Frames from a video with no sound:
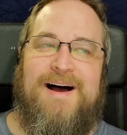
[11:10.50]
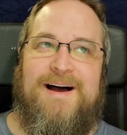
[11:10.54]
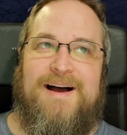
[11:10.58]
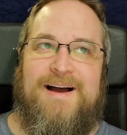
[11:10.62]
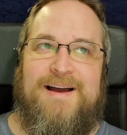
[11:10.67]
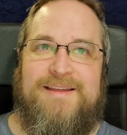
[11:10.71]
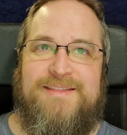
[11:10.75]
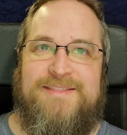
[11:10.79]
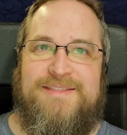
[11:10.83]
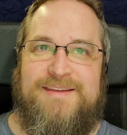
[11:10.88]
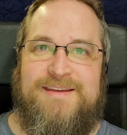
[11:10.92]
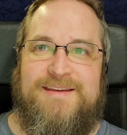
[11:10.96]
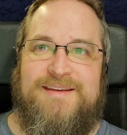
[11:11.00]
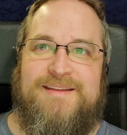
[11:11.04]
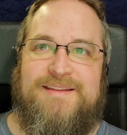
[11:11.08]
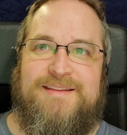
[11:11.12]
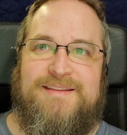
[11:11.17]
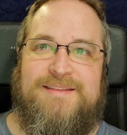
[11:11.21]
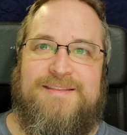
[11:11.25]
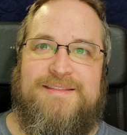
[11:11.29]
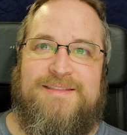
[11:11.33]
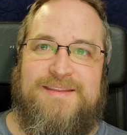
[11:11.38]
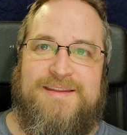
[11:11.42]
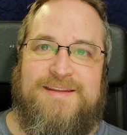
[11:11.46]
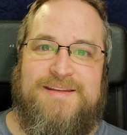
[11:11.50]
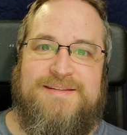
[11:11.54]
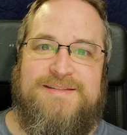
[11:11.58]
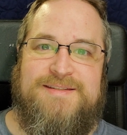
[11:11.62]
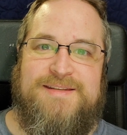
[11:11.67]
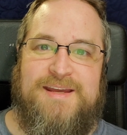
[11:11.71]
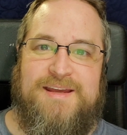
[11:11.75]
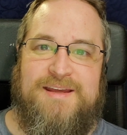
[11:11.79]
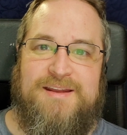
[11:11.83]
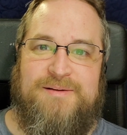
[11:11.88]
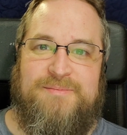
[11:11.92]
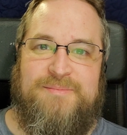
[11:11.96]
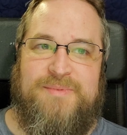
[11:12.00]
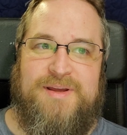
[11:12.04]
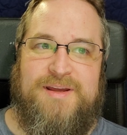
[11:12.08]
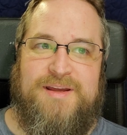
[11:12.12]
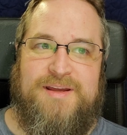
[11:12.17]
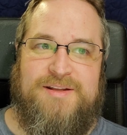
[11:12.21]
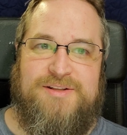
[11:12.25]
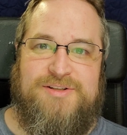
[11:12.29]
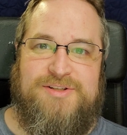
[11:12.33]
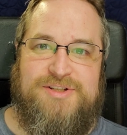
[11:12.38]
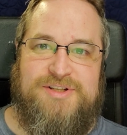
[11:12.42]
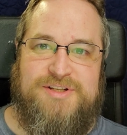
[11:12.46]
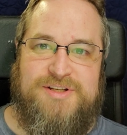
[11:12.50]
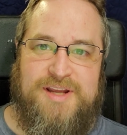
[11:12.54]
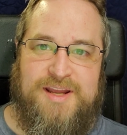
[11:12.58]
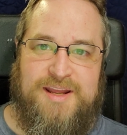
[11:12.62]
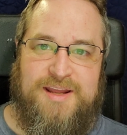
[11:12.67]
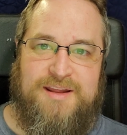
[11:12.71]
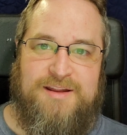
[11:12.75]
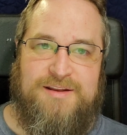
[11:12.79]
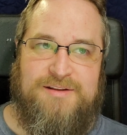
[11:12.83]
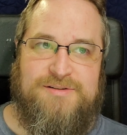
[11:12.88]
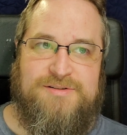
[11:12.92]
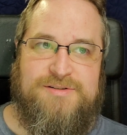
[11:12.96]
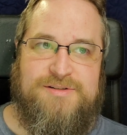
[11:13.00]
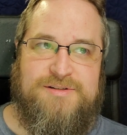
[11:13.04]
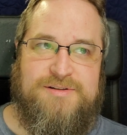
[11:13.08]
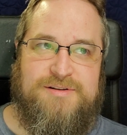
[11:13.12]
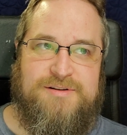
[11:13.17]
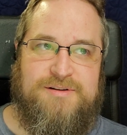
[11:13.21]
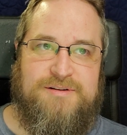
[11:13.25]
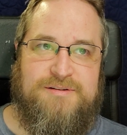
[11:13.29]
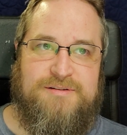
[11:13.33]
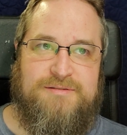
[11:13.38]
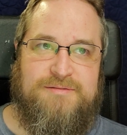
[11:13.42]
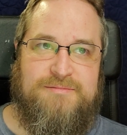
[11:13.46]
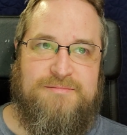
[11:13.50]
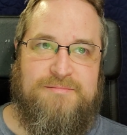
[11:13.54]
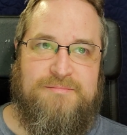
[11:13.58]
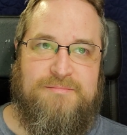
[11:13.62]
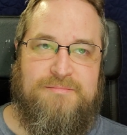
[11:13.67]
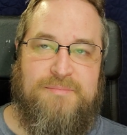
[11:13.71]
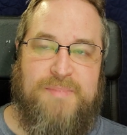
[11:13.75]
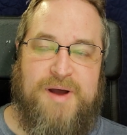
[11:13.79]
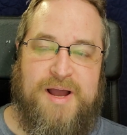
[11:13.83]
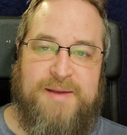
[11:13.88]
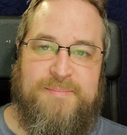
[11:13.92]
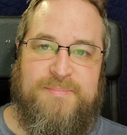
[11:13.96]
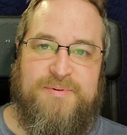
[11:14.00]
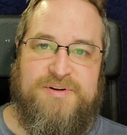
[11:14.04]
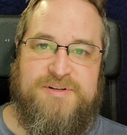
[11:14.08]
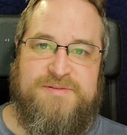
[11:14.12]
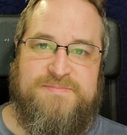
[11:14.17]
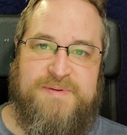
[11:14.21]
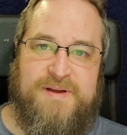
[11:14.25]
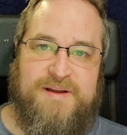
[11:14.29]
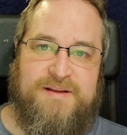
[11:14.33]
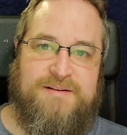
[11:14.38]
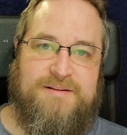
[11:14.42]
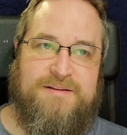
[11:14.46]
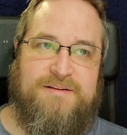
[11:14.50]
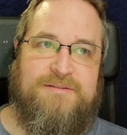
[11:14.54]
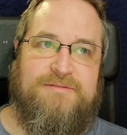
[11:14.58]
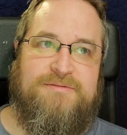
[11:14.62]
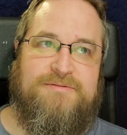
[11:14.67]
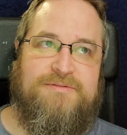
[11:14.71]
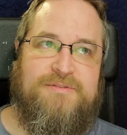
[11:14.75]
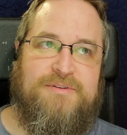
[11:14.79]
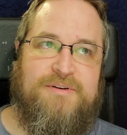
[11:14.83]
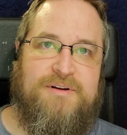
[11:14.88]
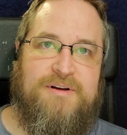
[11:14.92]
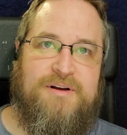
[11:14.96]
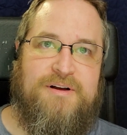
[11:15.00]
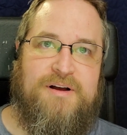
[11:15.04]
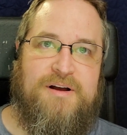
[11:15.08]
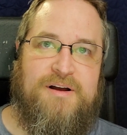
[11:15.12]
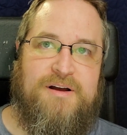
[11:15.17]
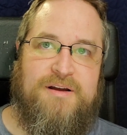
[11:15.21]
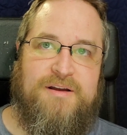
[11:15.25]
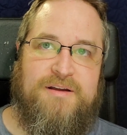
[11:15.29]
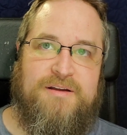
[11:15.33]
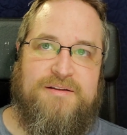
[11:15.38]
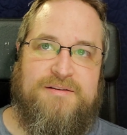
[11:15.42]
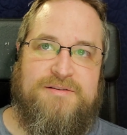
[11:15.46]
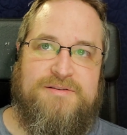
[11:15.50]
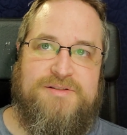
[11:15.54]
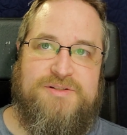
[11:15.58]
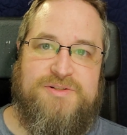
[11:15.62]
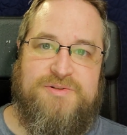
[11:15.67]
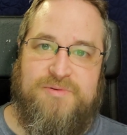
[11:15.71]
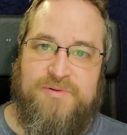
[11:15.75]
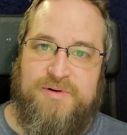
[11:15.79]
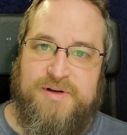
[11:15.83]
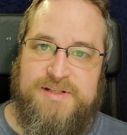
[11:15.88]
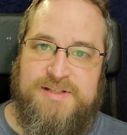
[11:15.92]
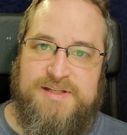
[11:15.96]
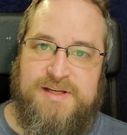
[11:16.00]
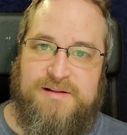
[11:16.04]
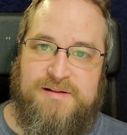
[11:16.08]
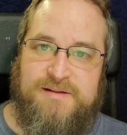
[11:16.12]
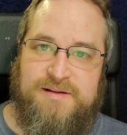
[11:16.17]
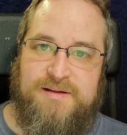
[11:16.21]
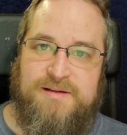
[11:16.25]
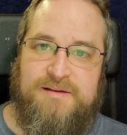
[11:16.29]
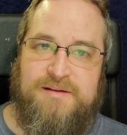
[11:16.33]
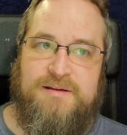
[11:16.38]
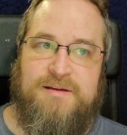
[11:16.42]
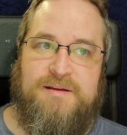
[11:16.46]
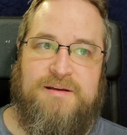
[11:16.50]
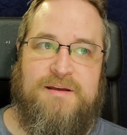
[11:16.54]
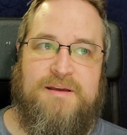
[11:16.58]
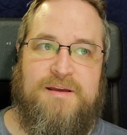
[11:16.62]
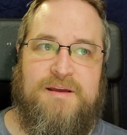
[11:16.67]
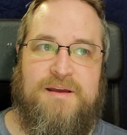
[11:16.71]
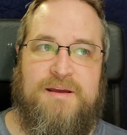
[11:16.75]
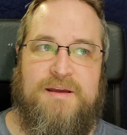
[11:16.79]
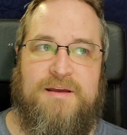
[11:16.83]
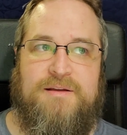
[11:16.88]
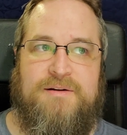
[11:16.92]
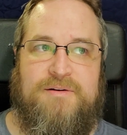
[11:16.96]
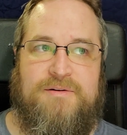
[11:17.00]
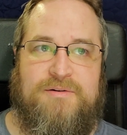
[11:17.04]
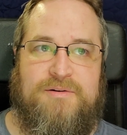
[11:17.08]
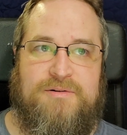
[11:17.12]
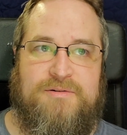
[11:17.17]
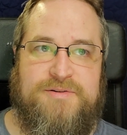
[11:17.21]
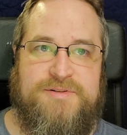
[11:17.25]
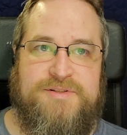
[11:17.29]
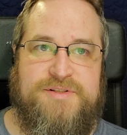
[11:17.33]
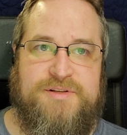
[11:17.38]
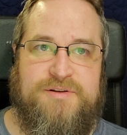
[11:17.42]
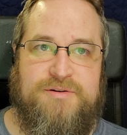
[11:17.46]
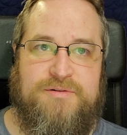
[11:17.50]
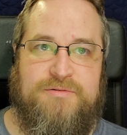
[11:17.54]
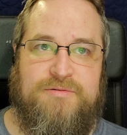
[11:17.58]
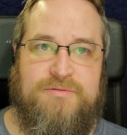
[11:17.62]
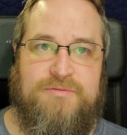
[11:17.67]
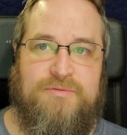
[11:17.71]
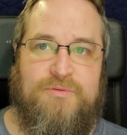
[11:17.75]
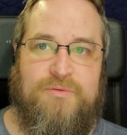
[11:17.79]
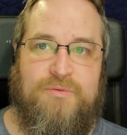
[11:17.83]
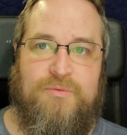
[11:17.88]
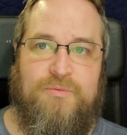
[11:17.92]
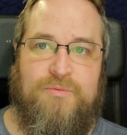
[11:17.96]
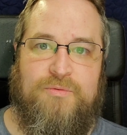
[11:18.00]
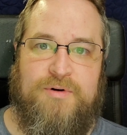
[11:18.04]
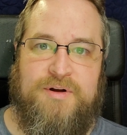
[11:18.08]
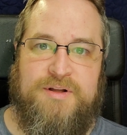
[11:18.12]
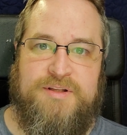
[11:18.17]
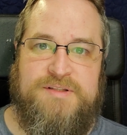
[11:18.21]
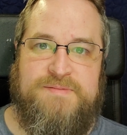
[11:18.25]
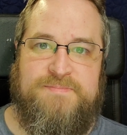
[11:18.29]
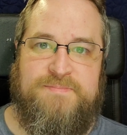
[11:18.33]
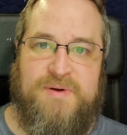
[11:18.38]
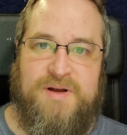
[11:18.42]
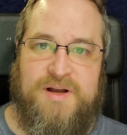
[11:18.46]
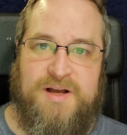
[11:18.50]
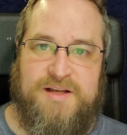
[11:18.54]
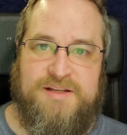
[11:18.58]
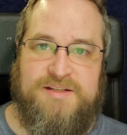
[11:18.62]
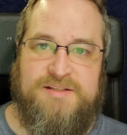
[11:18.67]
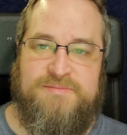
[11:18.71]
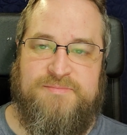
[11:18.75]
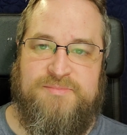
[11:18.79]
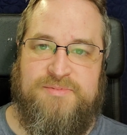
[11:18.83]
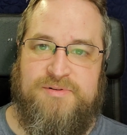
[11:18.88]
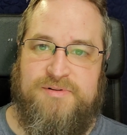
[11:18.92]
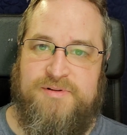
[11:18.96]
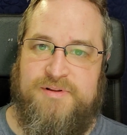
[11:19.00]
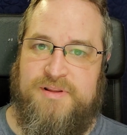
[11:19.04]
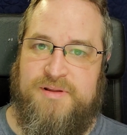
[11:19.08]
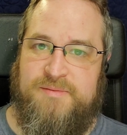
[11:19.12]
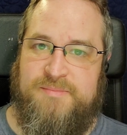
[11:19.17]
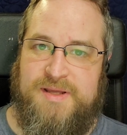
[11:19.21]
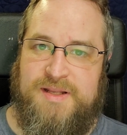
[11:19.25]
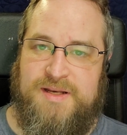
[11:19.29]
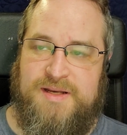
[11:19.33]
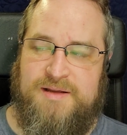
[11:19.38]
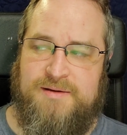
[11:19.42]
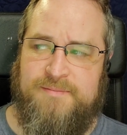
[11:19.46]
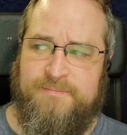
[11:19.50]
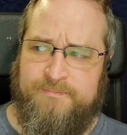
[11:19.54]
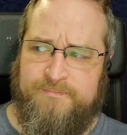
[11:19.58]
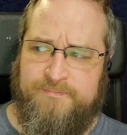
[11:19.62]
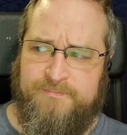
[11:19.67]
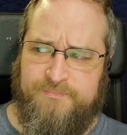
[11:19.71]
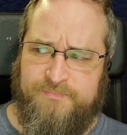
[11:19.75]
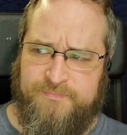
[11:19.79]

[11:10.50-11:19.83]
I think this anime changed my perspective on storytelling and also what's possible in the medium,